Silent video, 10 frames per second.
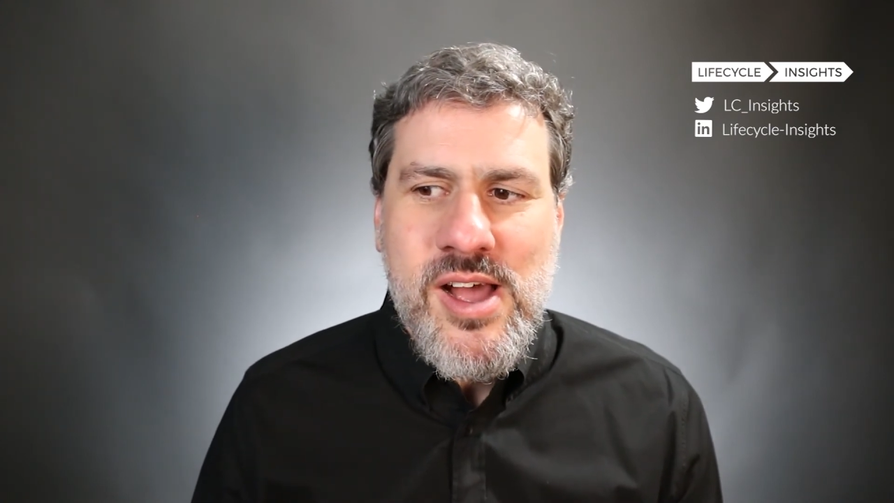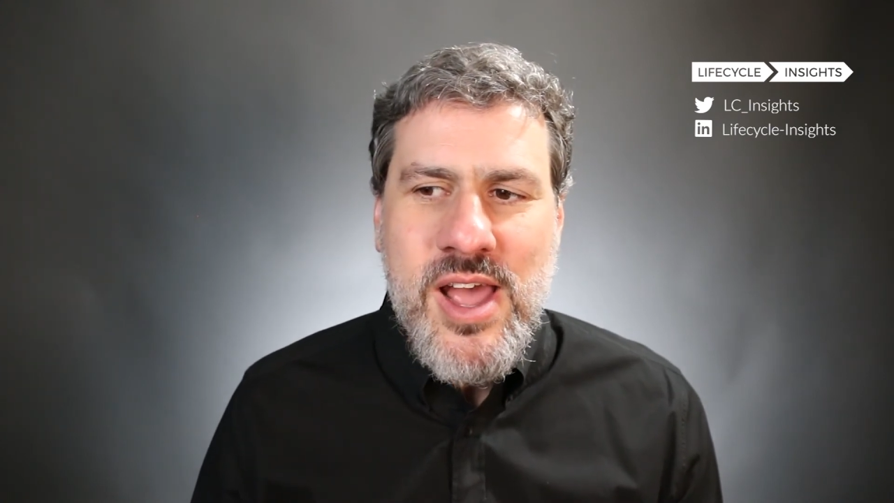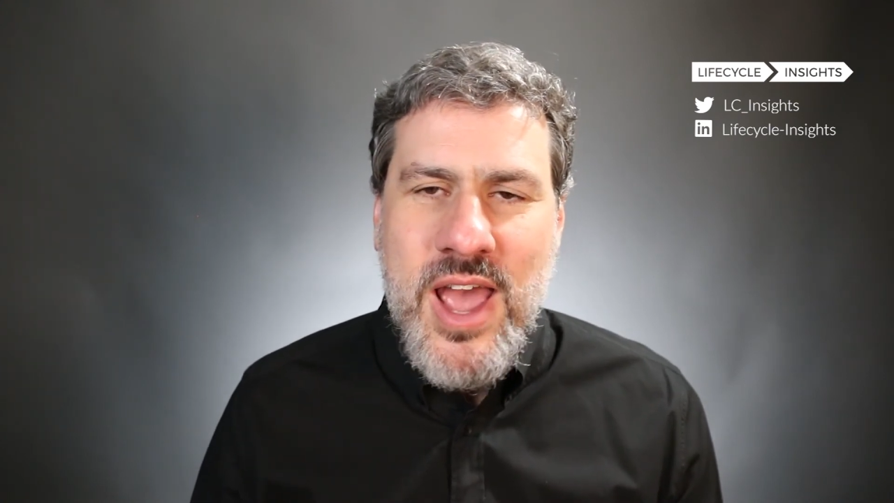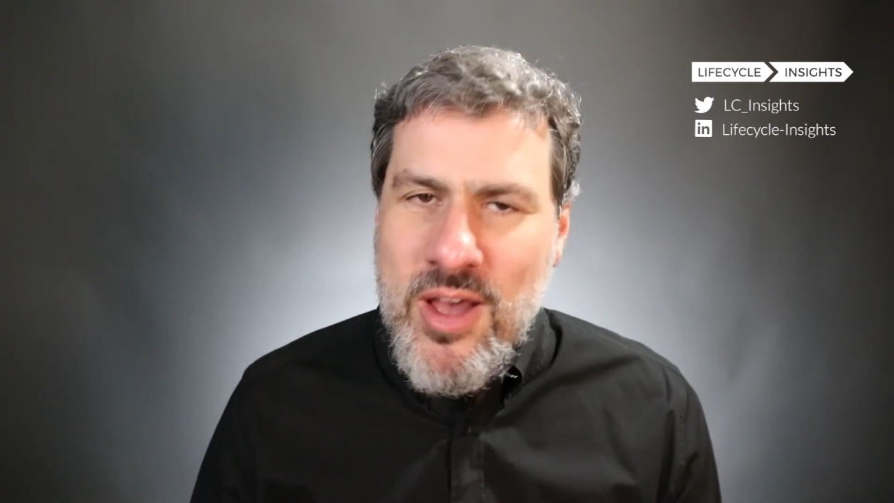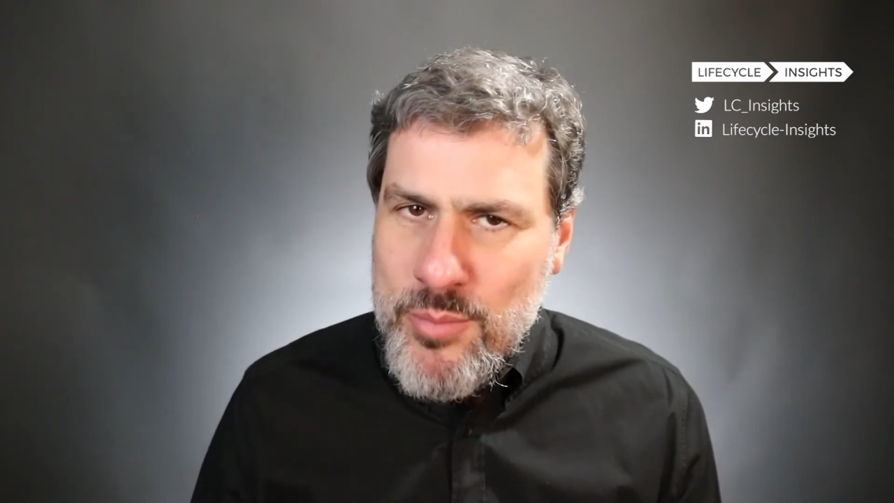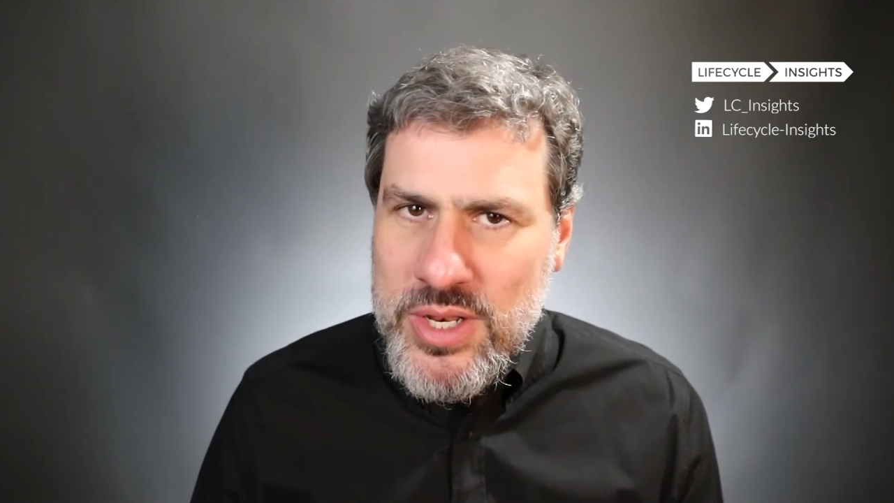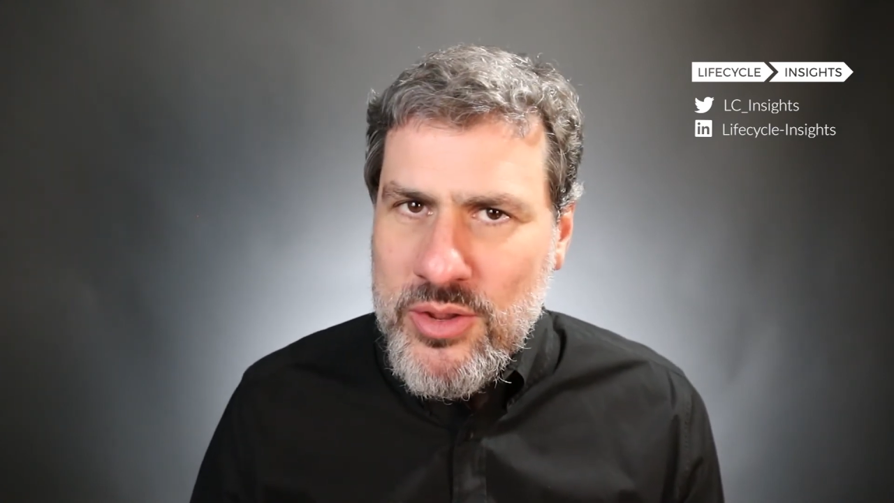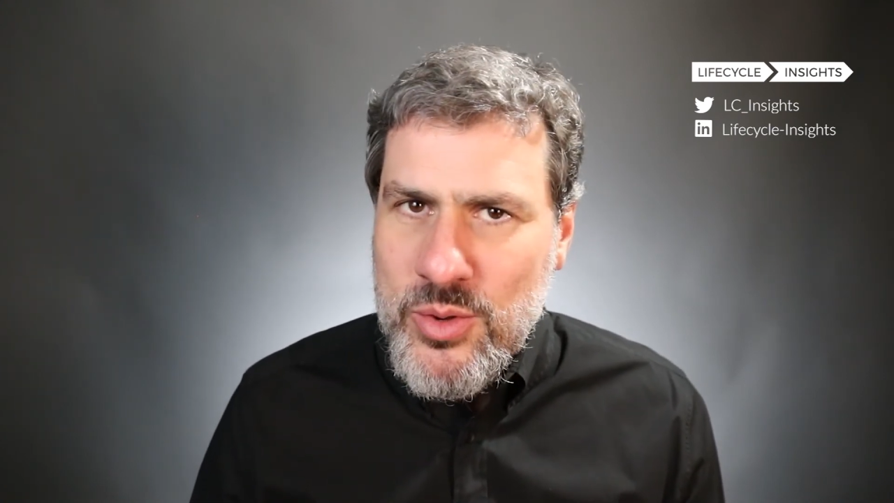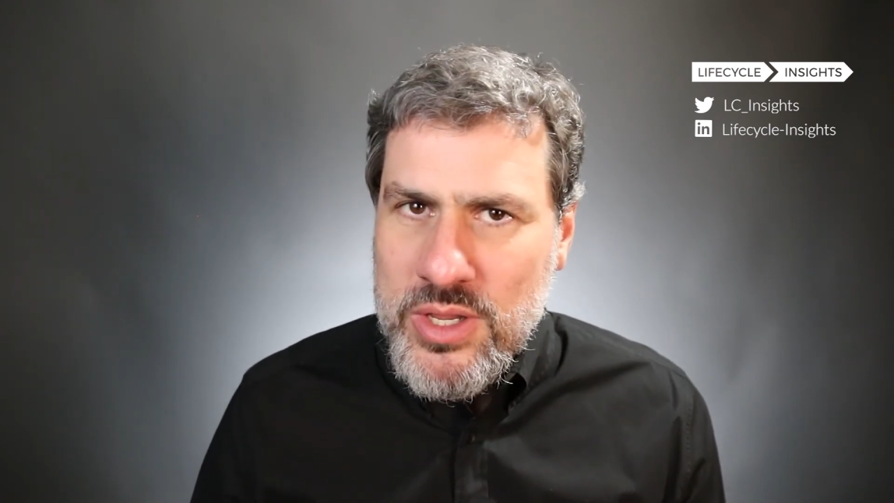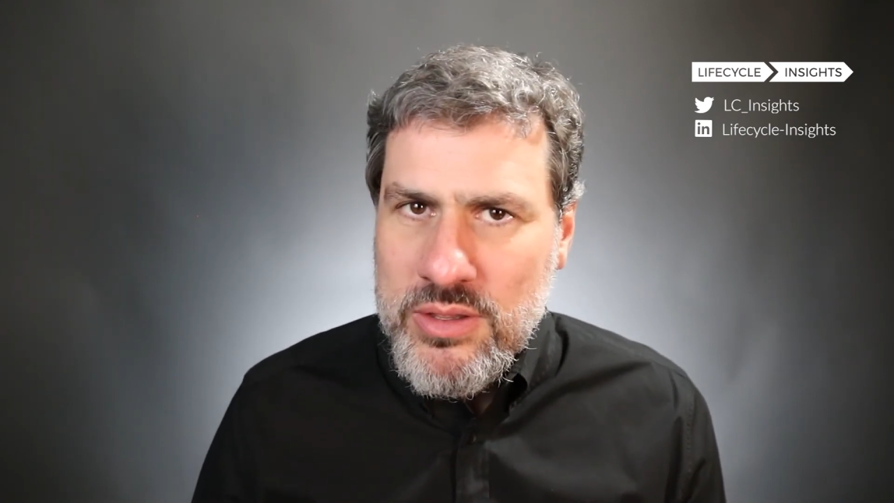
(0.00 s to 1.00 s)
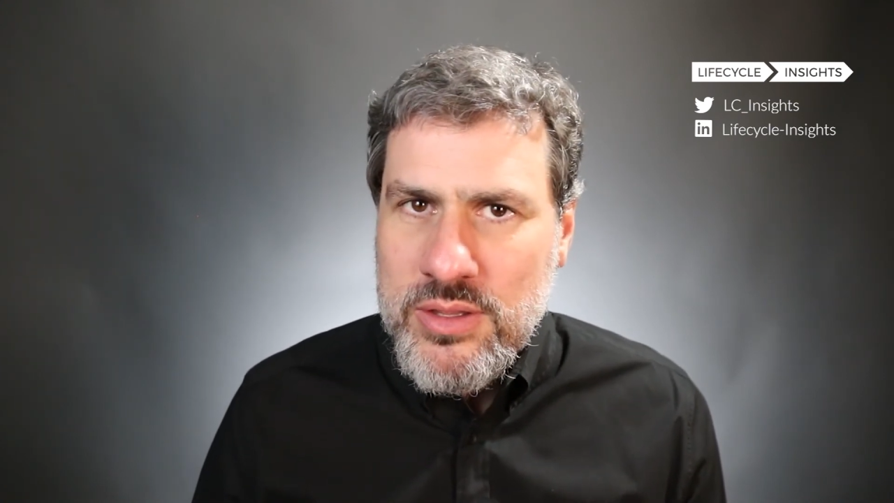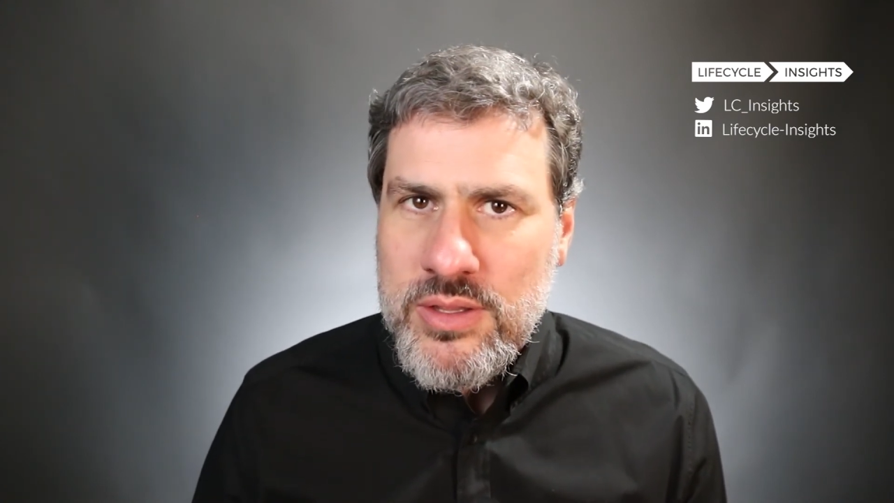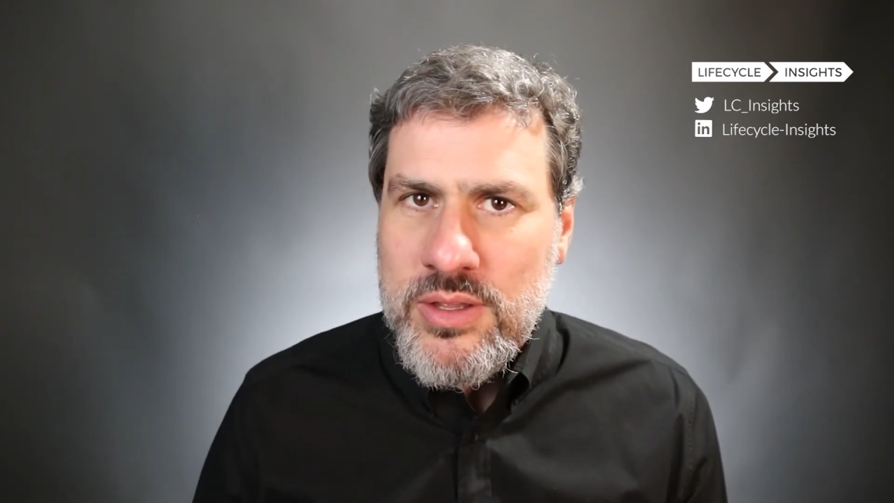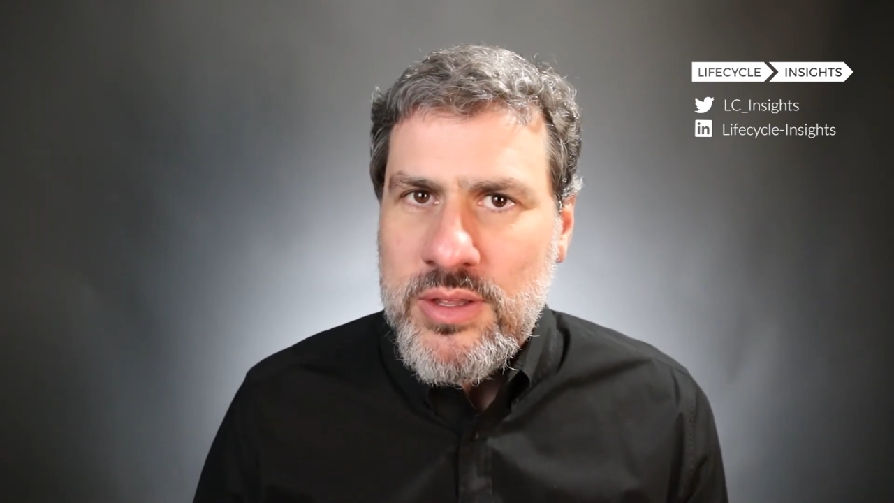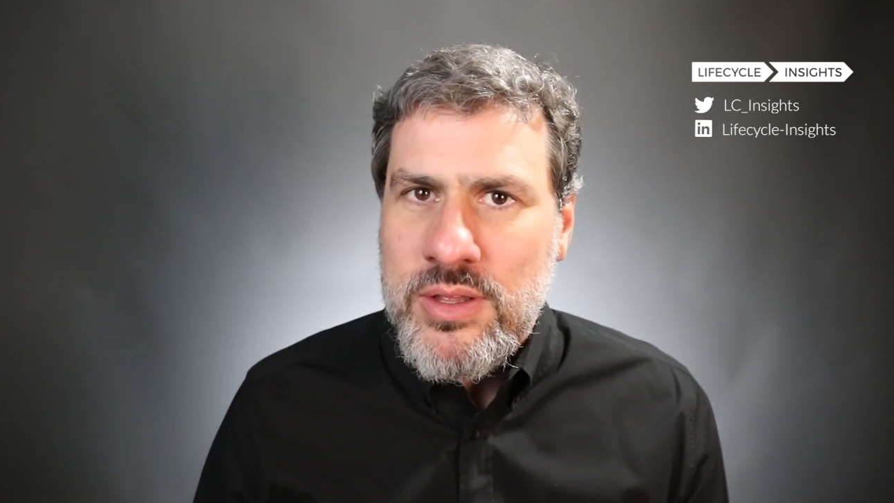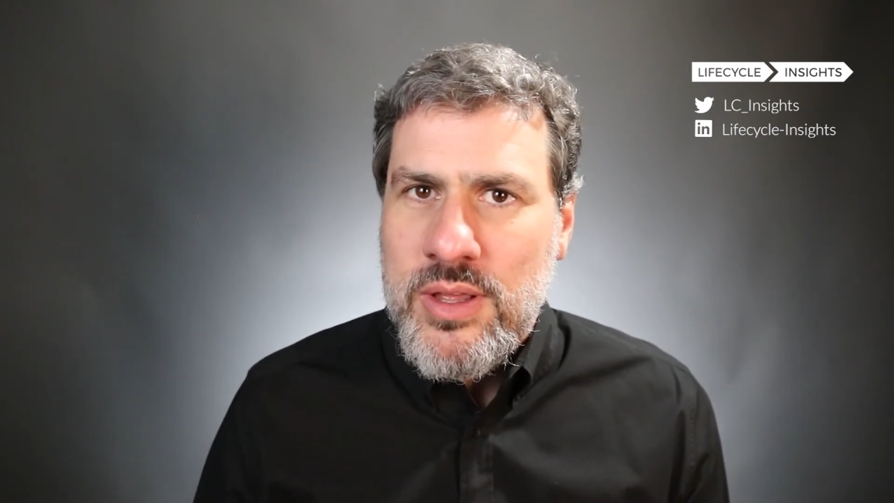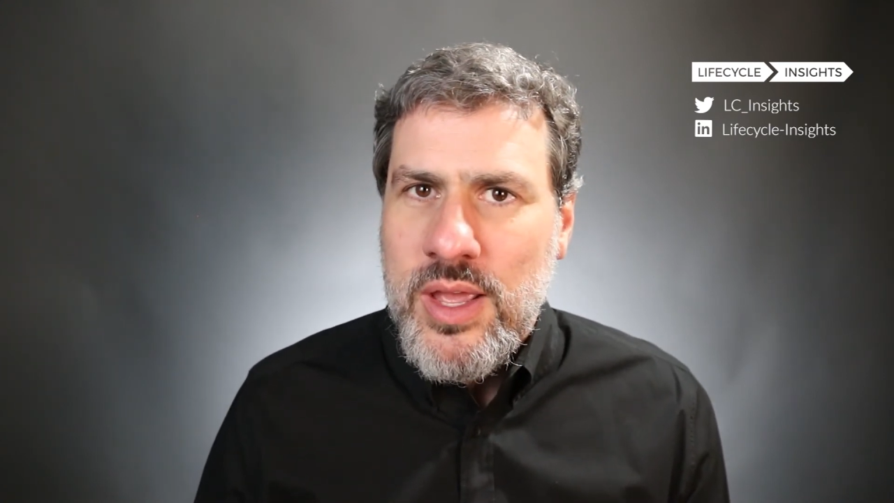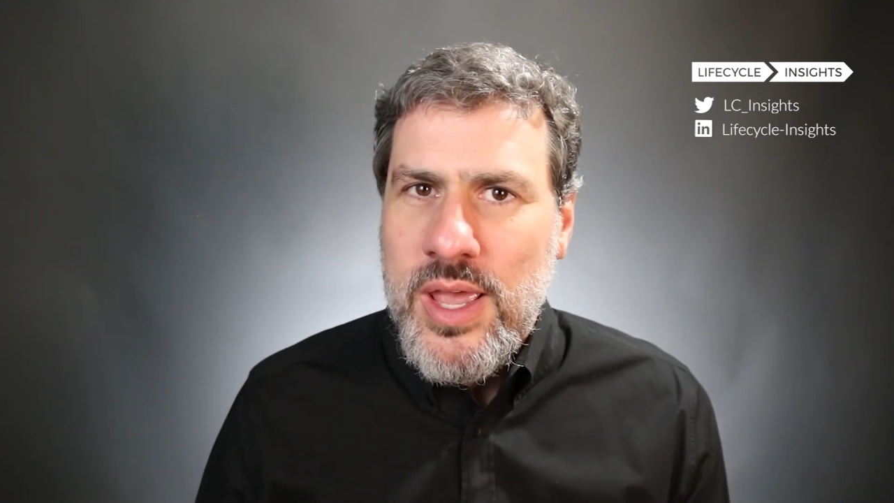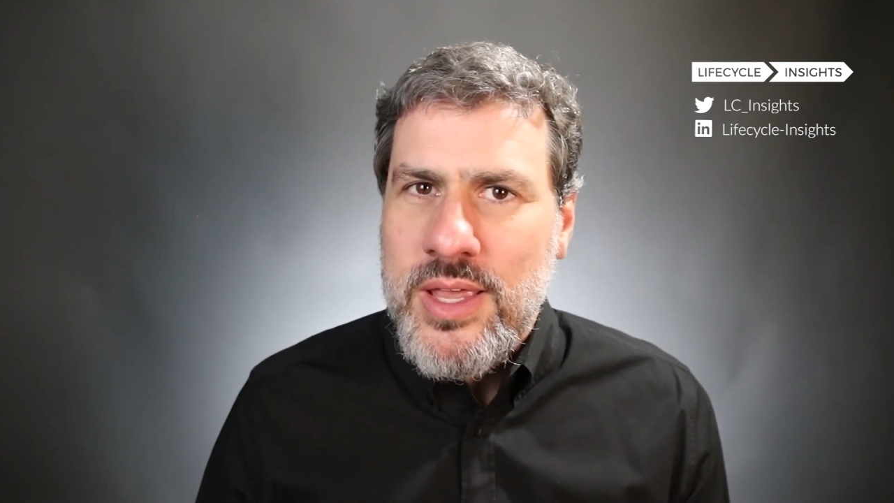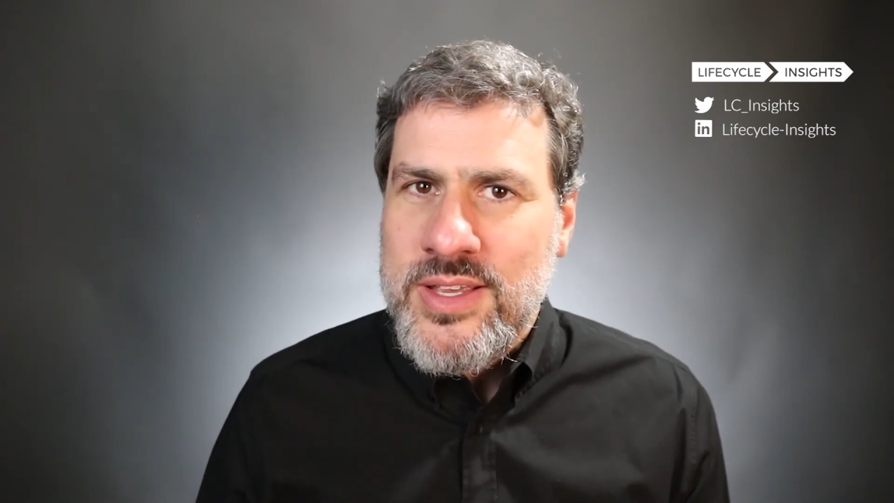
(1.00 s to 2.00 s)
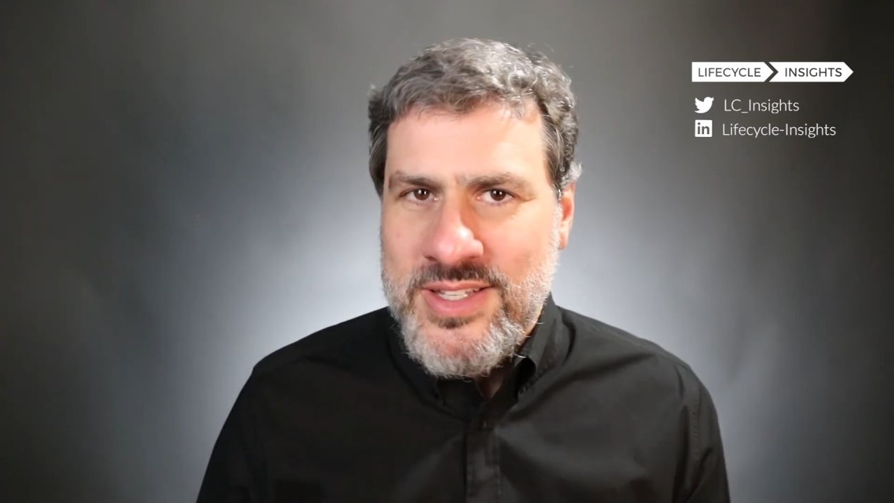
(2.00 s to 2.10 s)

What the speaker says: have been doing and